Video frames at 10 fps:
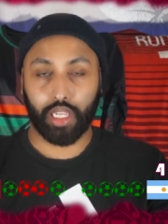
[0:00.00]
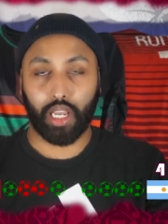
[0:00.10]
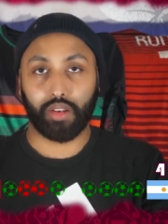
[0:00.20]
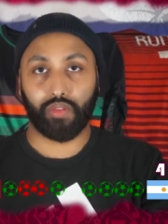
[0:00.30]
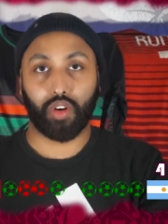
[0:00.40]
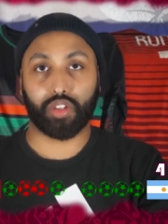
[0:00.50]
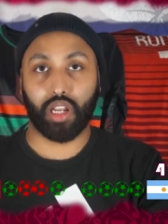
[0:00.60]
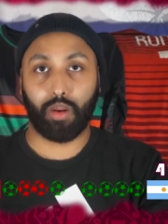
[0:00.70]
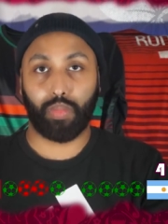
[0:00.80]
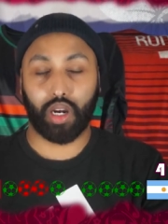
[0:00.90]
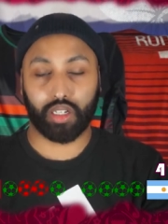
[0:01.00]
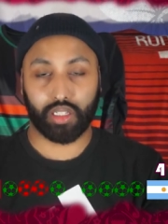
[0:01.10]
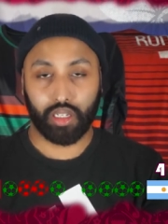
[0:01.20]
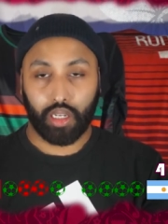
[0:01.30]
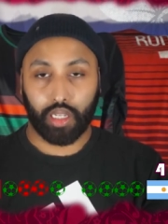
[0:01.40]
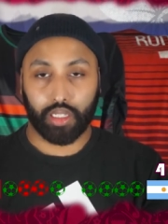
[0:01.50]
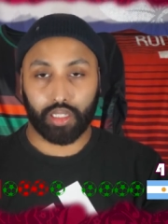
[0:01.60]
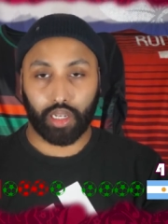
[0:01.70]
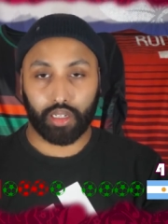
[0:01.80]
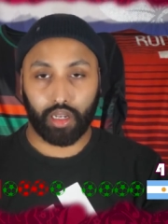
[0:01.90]
then for some parts in the
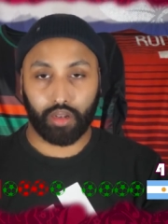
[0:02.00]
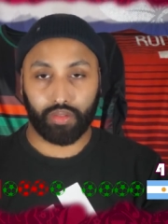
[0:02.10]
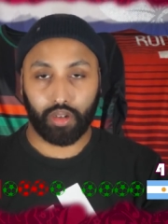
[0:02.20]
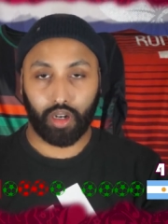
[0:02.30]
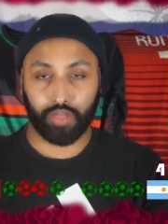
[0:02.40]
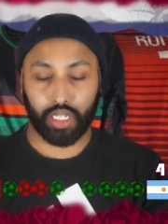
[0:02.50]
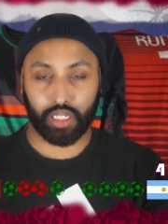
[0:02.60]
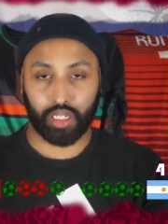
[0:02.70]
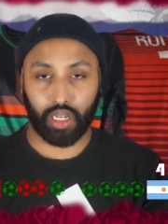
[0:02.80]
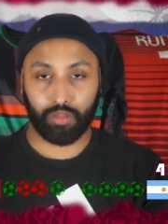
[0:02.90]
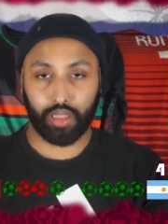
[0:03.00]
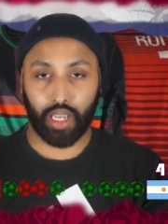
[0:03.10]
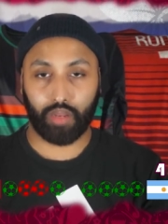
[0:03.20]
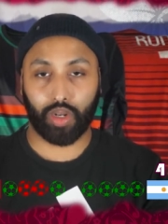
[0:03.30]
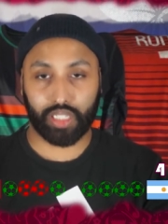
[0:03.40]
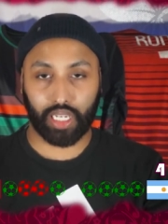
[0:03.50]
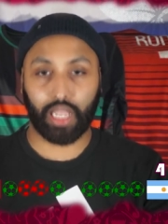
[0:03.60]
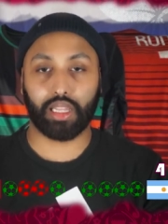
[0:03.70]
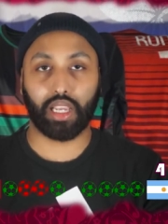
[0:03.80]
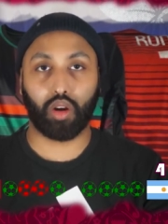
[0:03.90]
second half of the extra time. Then, once
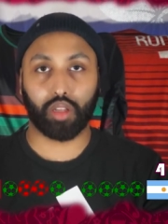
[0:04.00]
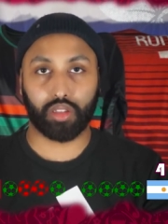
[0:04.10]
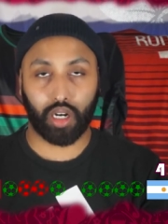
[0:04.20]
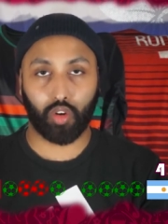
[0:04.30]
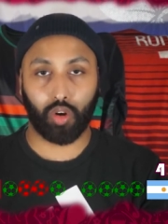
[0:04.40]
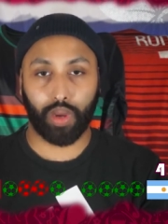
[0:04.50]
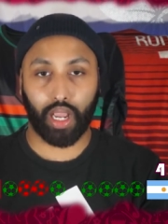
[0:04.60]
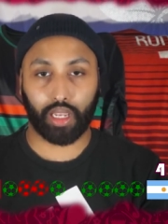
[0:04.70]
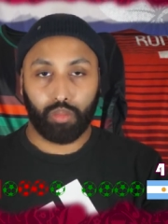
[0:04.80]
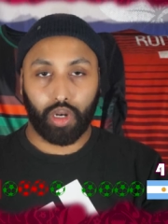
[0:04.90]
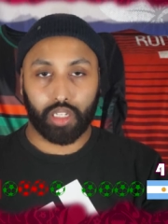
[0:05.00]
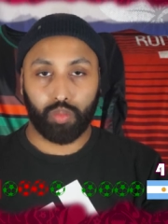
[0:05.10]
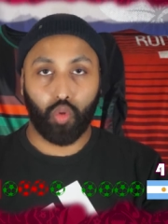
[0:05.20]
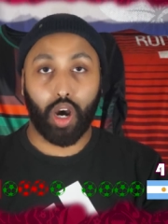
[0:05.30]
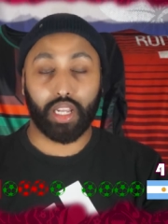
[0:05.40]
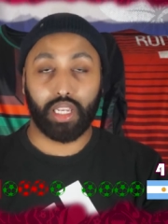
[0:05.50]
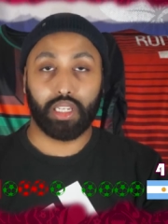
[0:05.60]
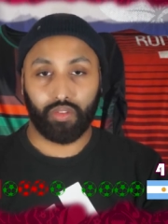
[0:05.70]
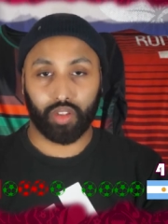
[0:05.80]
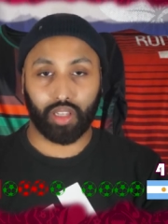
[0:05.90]
again, they got the third goal back. But
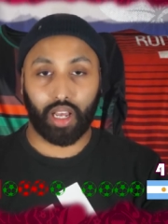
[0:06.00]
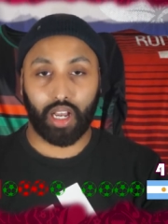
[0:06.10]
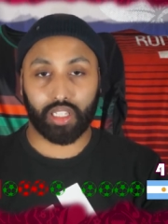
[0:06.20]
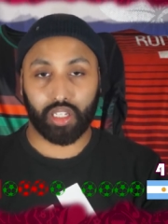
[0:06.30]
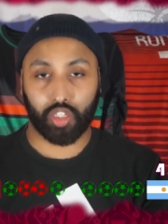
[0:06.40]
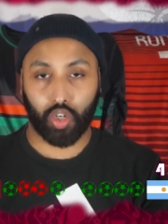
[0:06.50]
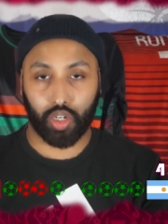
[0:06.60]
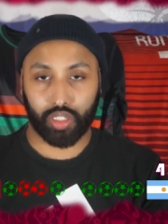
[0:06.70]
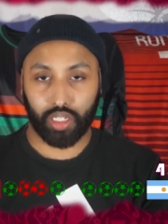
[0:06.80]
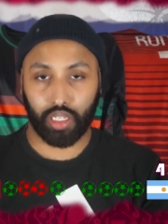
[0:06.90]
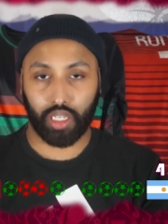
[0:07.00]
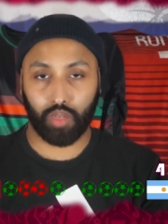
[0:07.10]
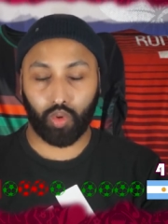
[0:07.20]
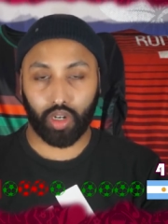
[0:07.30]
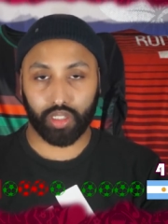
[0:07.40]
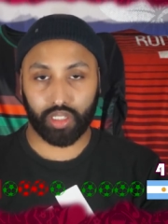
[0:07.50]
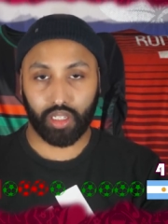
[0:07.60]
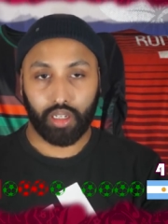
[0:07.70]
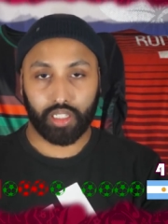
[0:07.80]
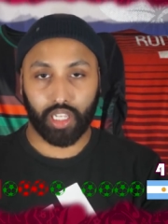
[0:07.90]
Muani, for the last shot, he was
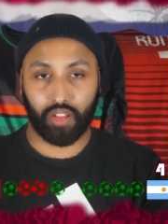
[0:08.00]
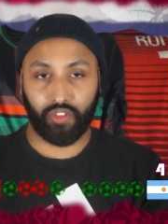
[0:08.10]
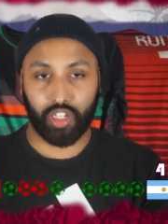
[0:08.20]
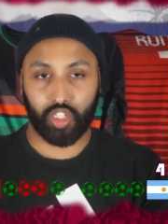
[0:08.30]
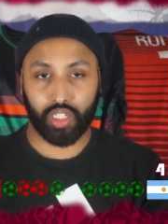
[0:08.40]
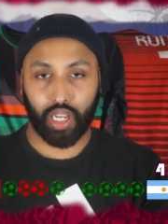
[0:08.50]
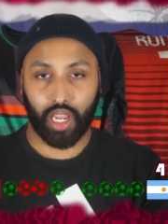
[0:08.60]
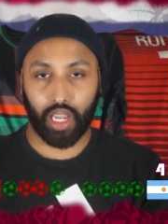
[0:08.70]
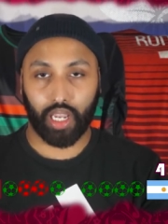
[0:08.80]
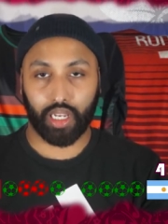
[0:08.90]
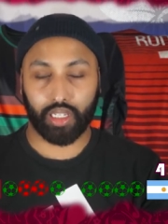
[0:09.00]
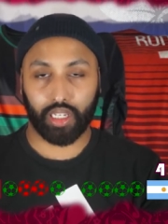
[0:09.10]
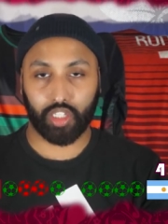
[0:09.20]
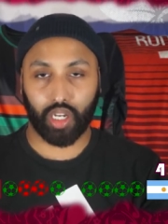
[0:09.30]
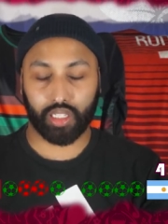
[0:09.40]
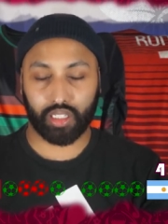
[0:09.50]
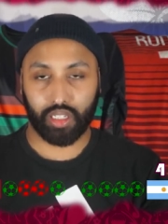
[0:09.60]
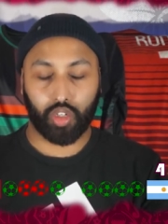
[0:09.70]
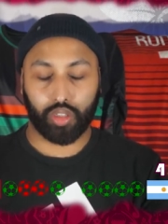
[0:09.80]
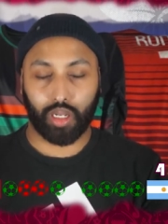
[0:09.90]
selfish and he
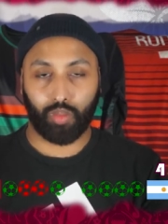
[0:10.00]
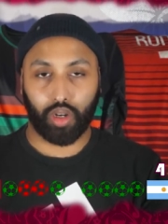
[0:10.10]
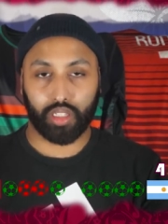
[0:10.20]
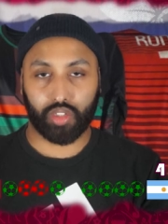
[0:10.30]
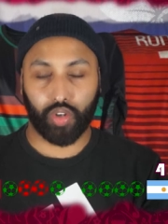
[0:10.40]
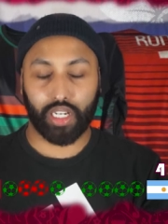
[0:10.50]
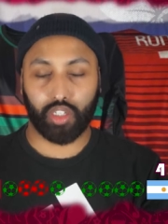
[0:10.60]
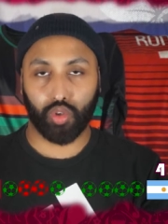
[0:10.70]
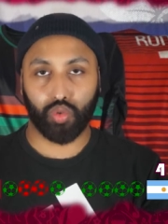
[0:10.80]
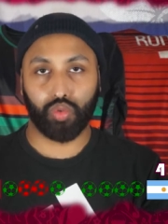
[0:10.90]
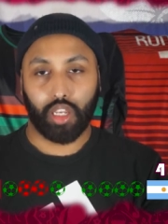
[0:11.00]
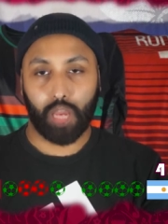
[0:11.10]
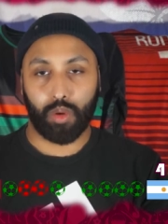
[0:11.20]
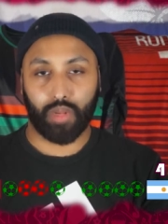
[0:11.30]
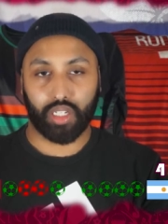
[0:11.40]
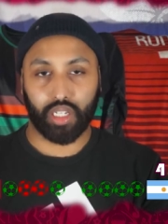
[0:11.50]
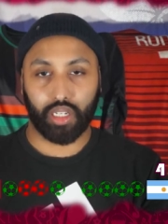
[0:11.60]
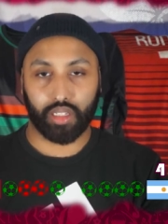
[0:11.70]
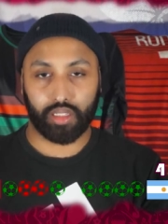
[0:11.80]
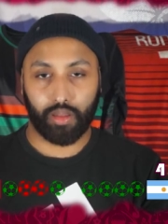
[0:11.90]
just shot that ball straight to Emi
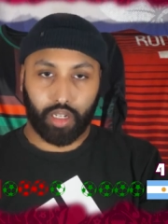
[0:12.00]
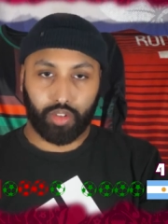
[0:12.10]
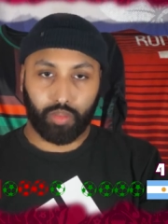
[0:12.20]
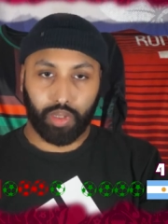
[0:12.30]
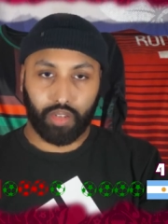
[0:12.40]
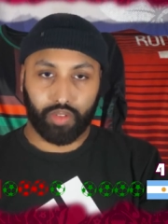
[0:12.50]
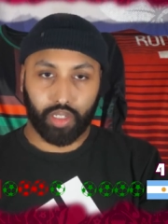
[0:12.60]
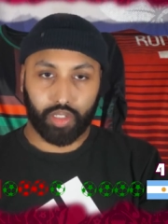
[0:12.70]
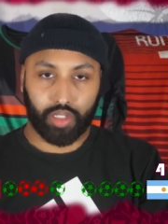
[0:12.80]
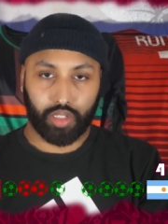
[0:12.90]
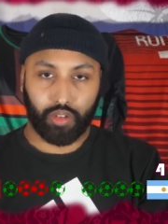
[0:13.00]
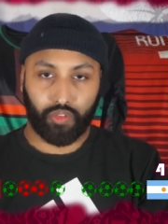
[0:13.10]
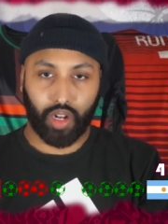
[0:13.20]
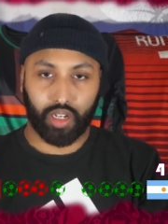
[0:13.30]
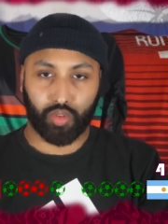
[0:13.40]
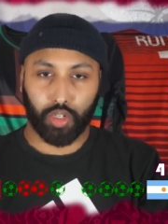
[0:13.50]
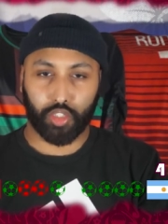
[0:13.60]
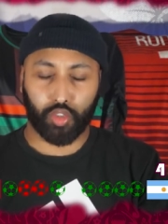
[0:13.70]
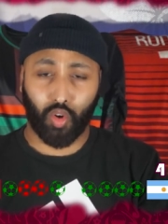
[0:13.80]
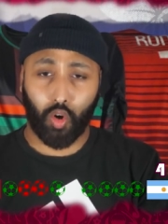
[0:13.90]
Martinez. I don't believe this. France
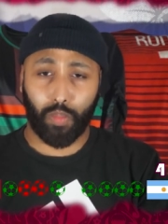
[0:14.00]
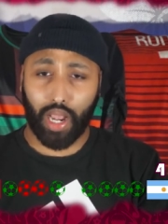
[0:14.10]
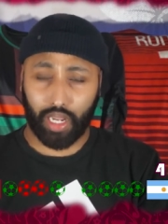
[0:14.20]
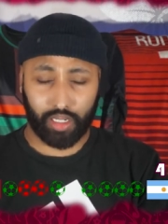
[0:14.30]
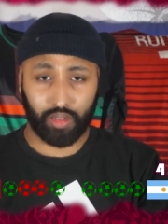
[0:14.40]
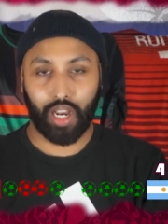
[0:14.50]
was so bad.